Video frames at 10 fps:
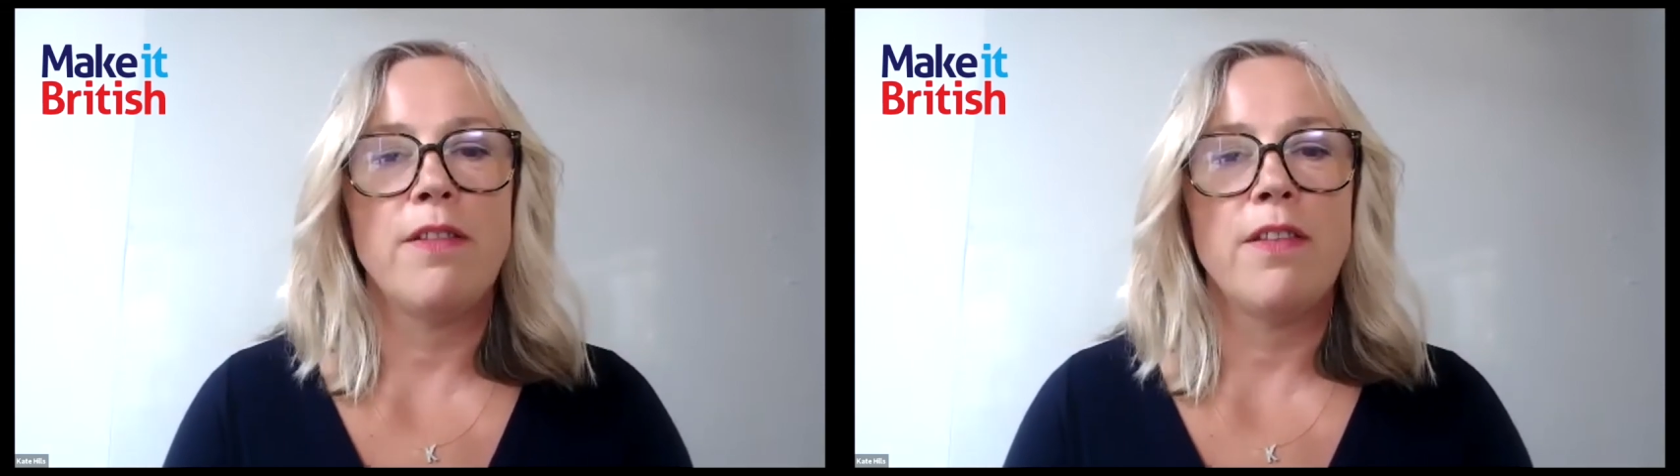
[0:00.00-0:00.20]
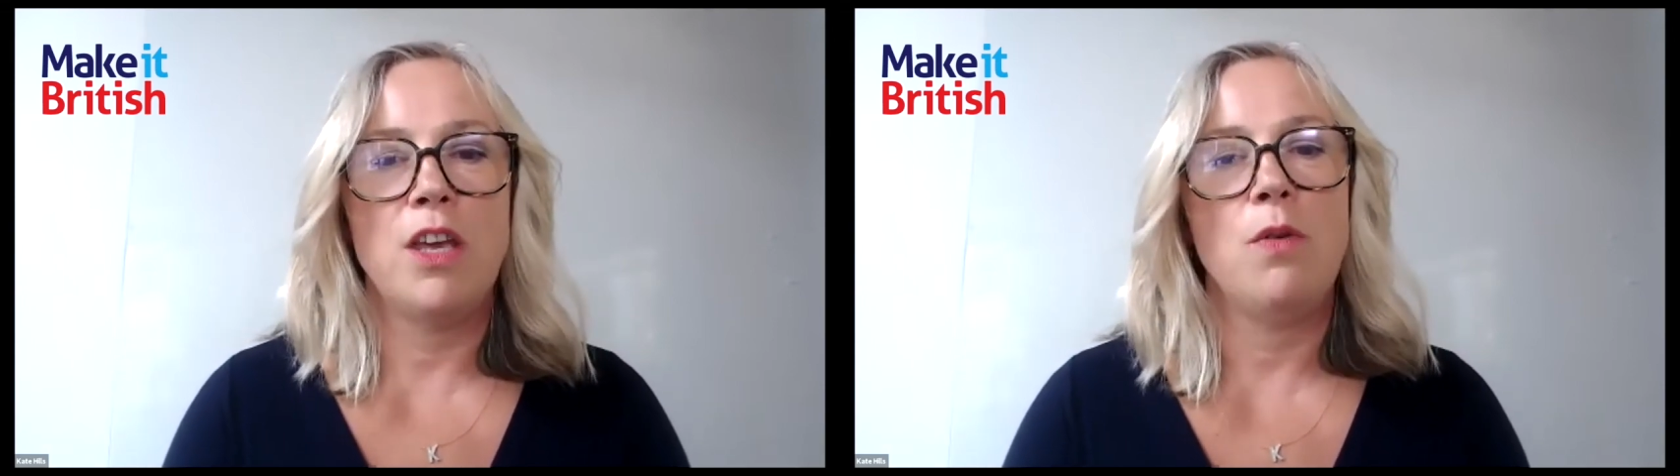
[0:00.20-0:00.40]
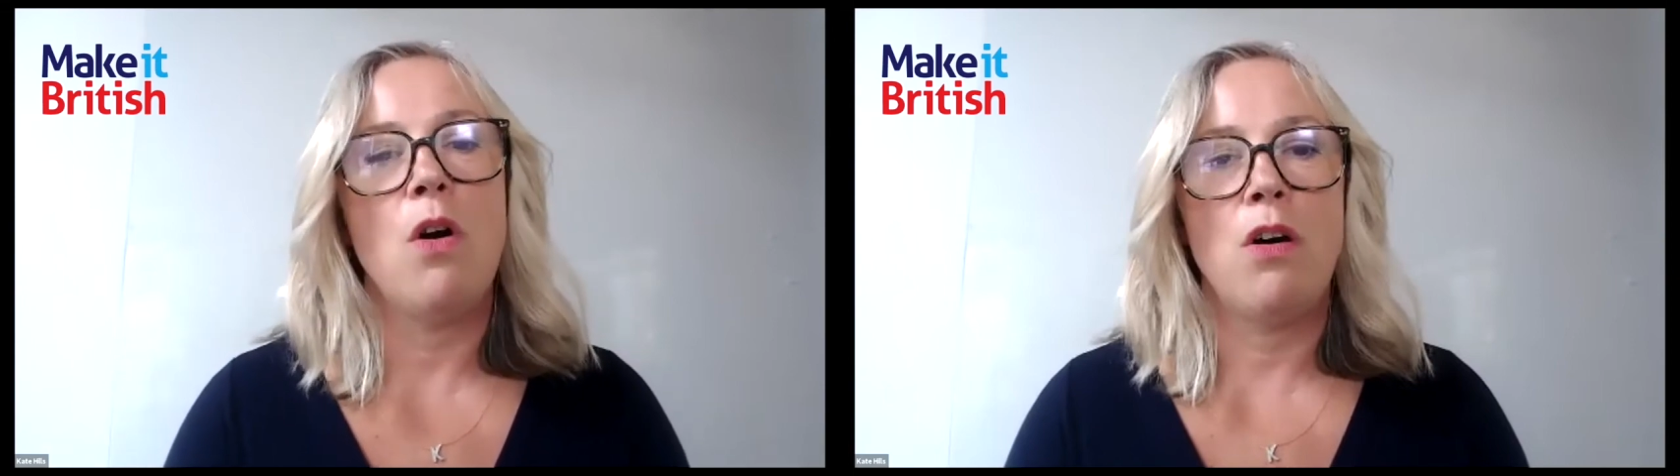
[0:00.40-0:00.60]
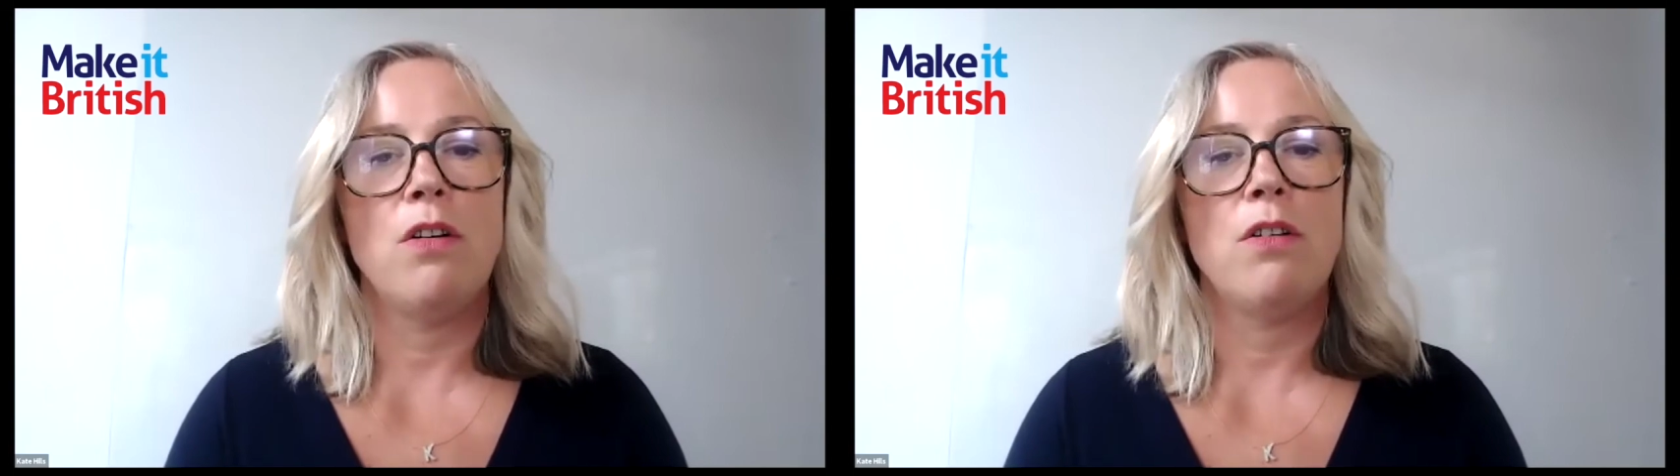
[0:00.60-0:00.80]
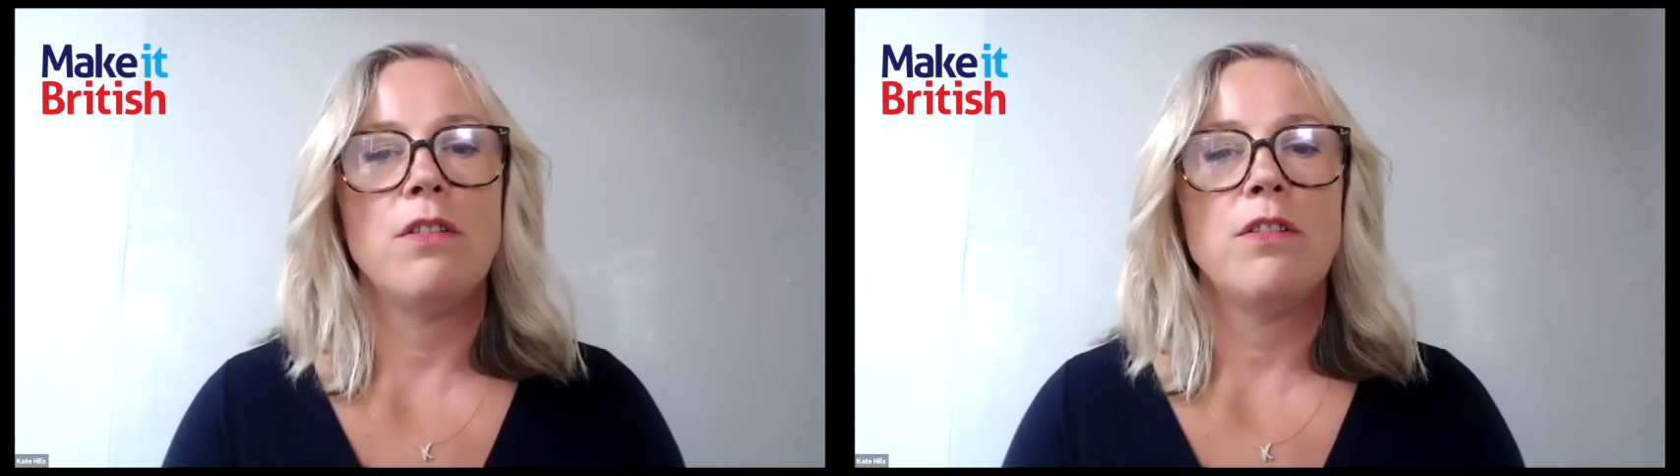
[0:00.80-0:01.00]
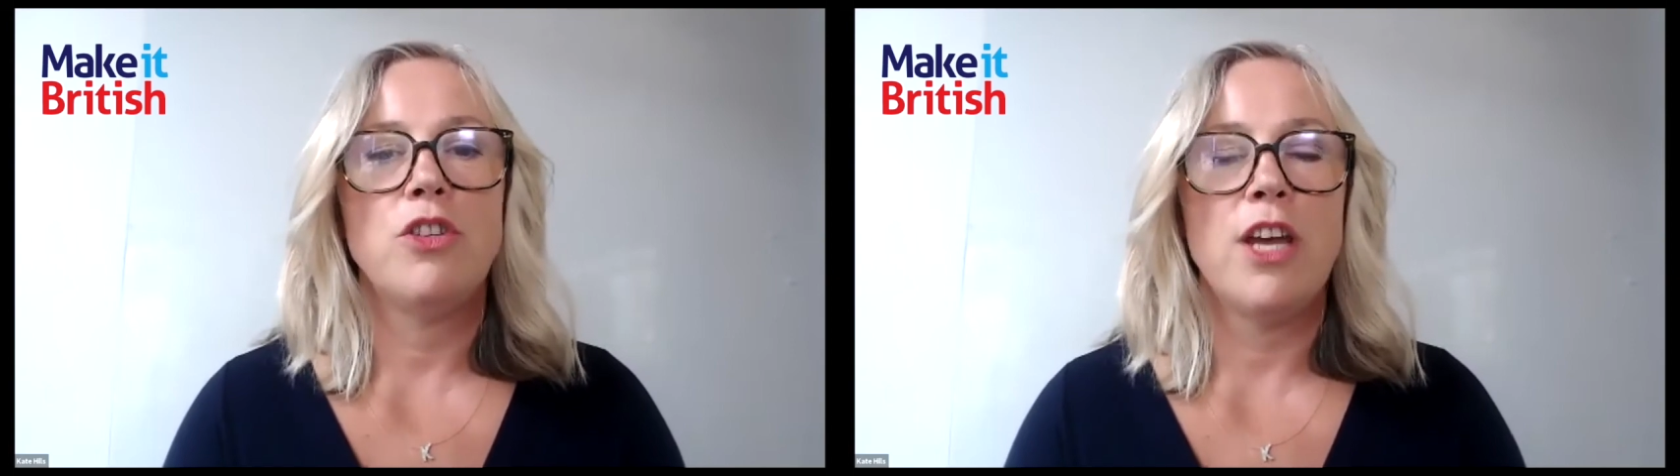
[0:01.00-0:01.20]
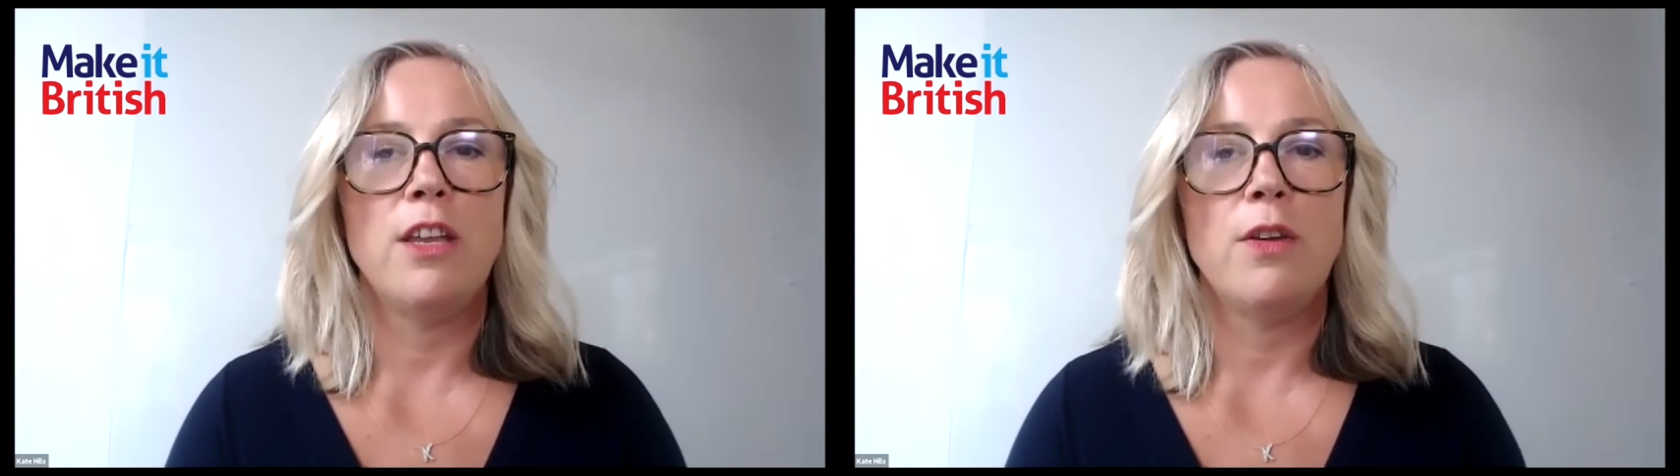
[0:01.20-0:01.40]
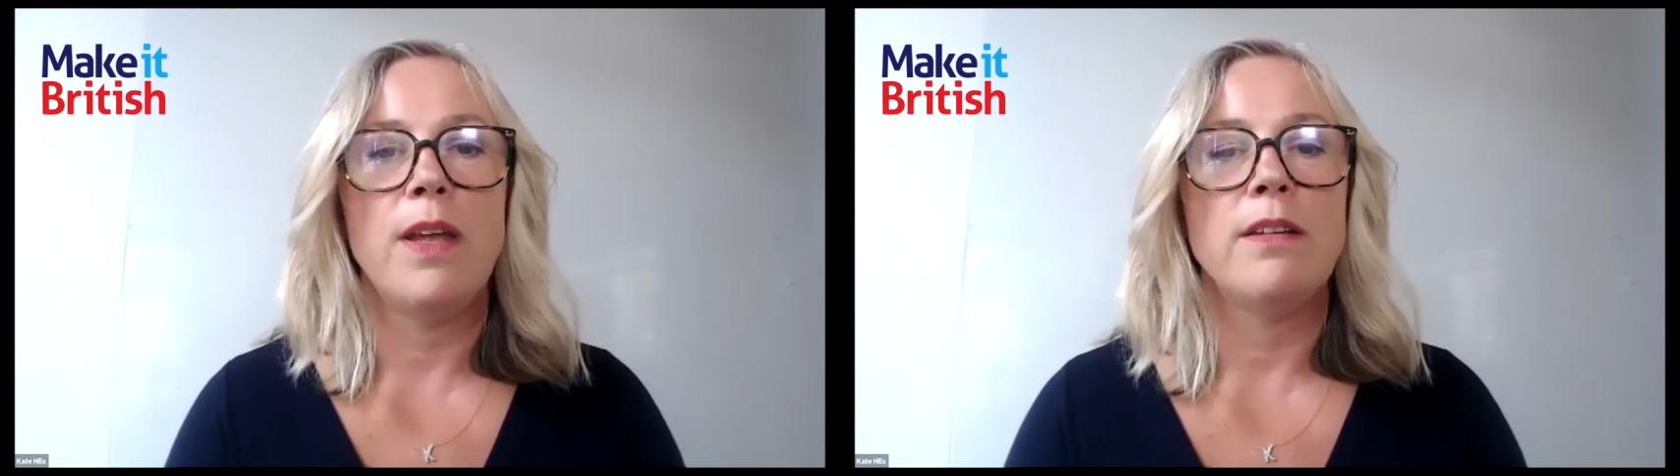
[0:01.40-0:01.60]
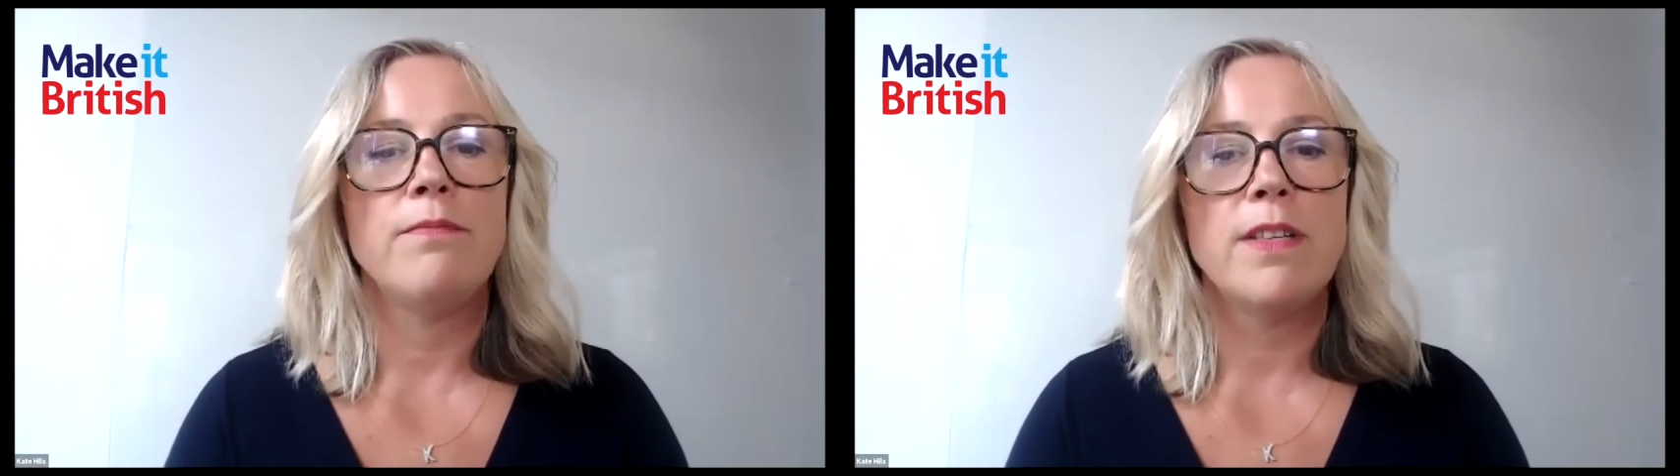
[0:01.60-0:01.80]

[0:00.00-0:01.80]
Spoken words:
that you are genuine.